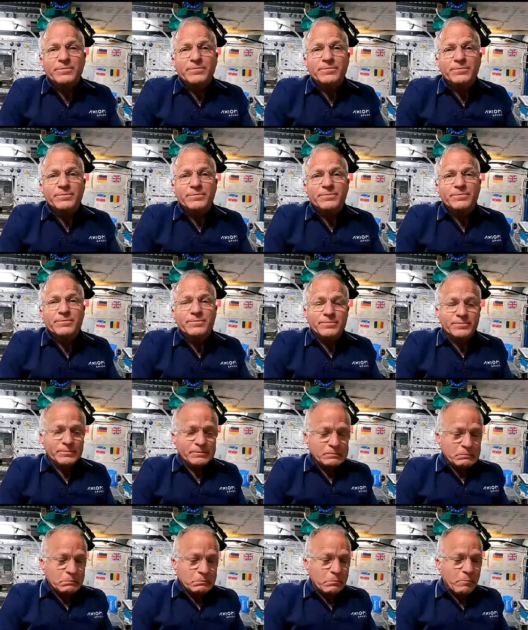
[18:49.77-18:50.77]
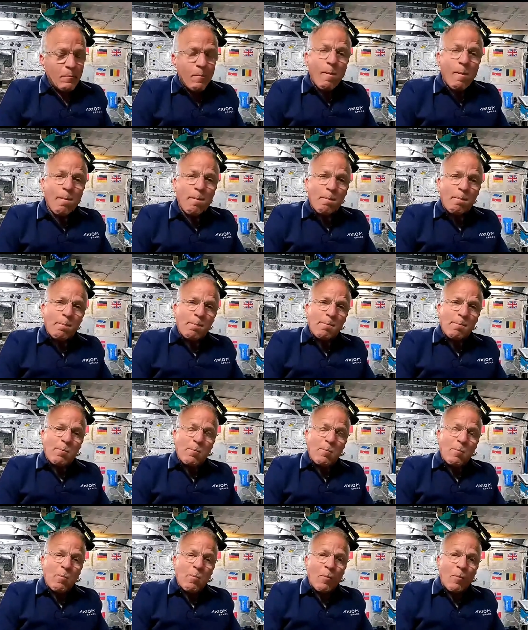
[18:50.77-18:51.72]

Nobody speaks.